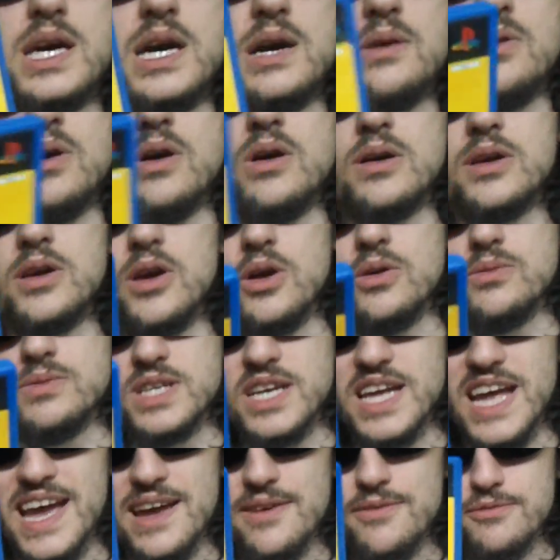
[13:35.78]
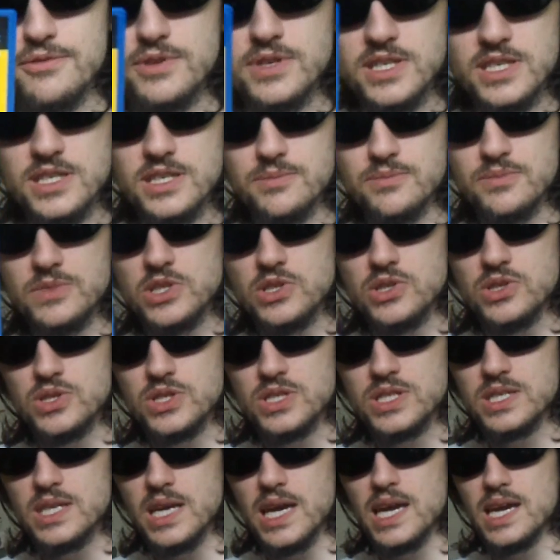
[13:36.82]
Now, I owned every
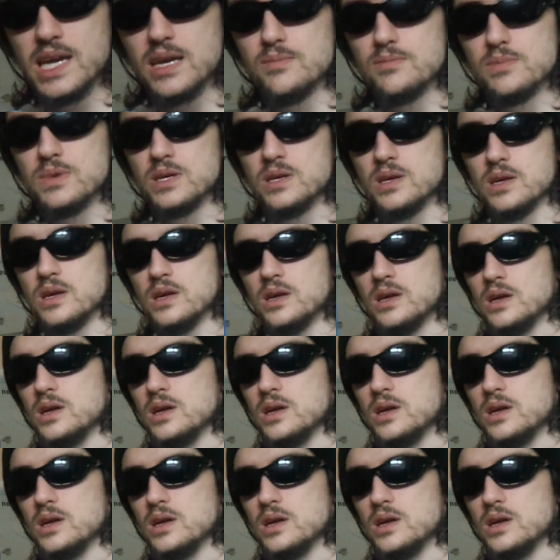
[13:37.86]
Simpsons game